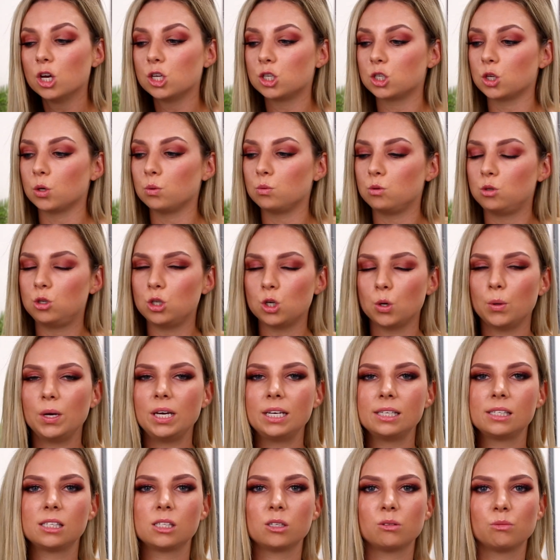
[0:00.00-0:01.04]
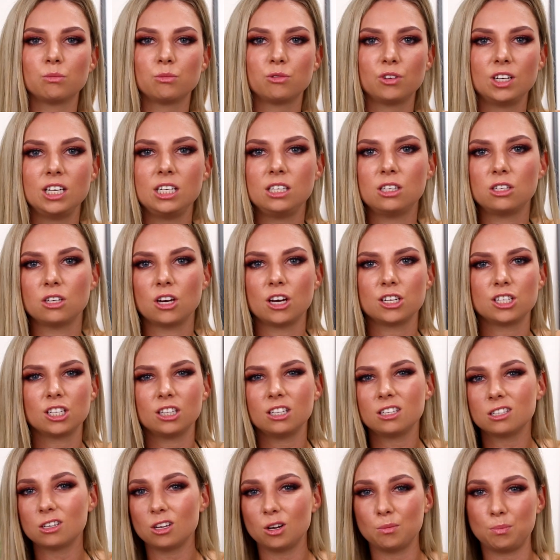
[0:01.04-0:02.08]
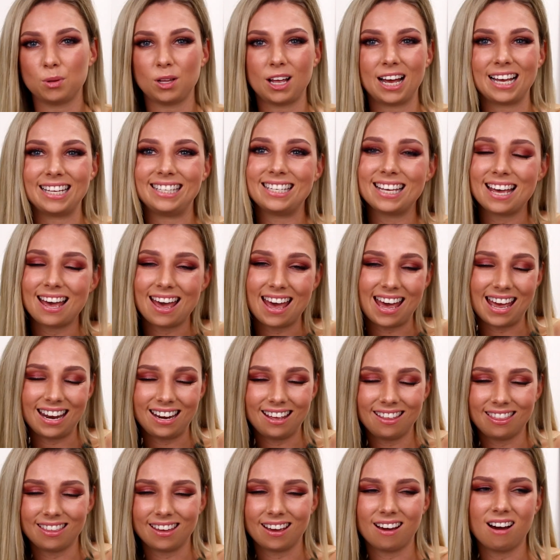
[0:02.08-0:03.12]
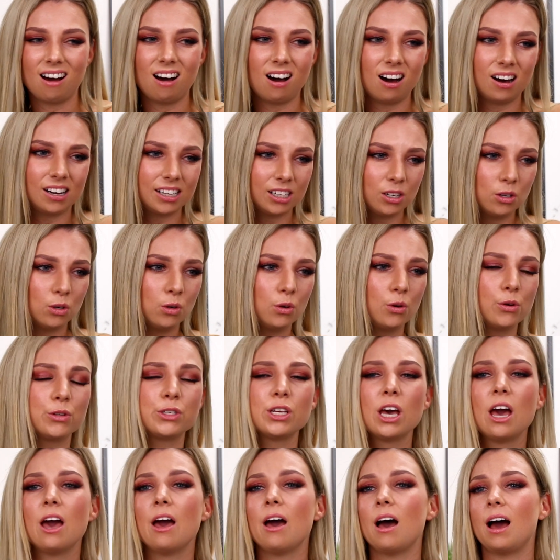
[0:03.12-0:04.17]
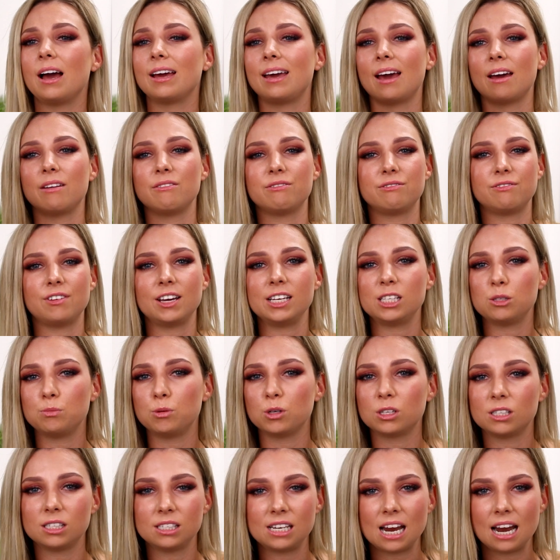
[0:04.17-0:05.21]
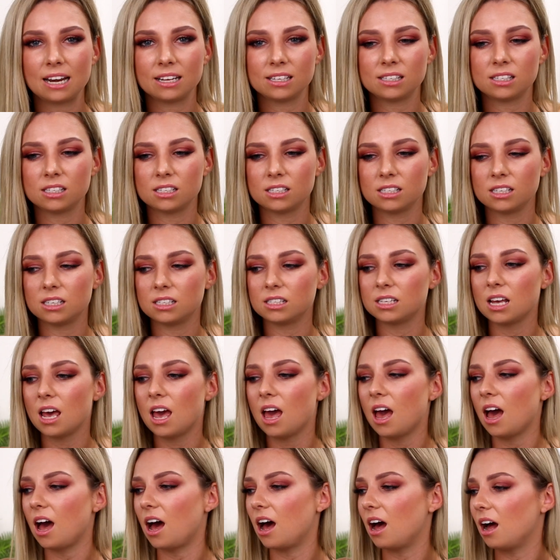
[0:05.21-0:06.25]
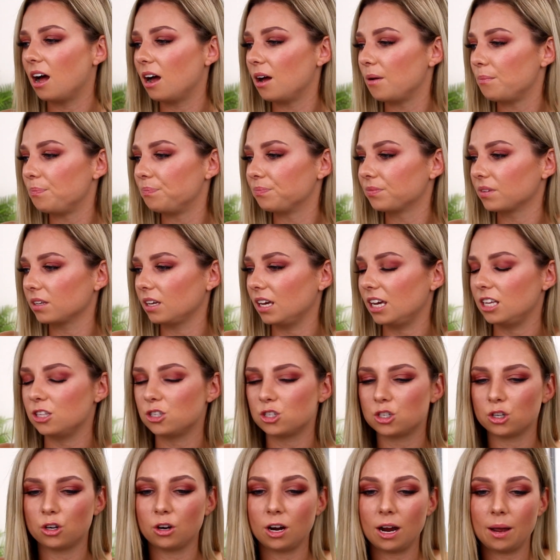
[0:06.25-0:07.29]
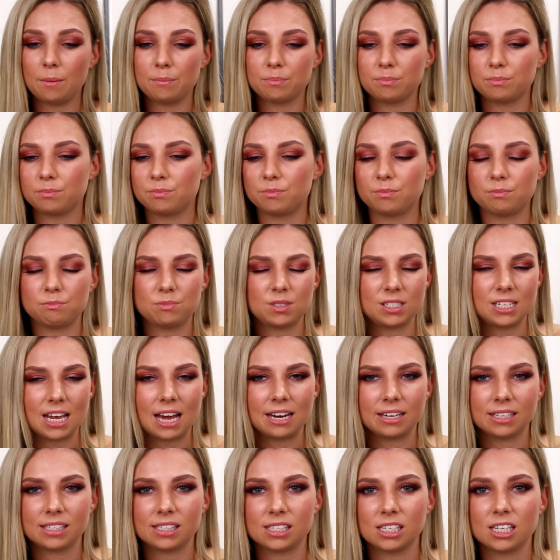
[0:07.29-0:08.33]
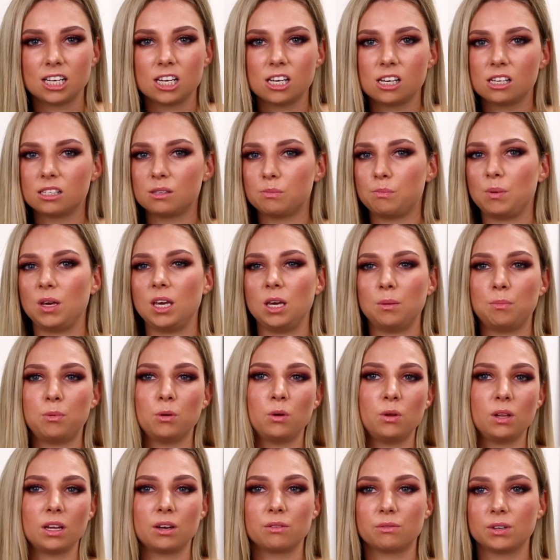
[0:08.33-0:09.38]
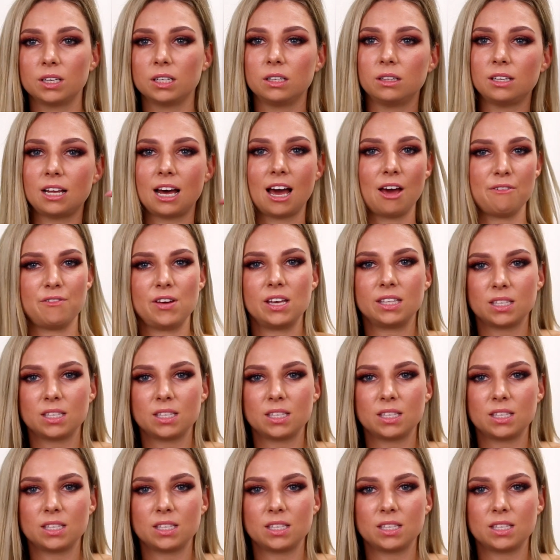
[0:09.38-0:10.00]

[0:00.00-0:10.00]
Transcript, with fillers: So, doing some research, and this could apply to anything articles, again, Facebook statuses, um, Instagram statuses, people in real life.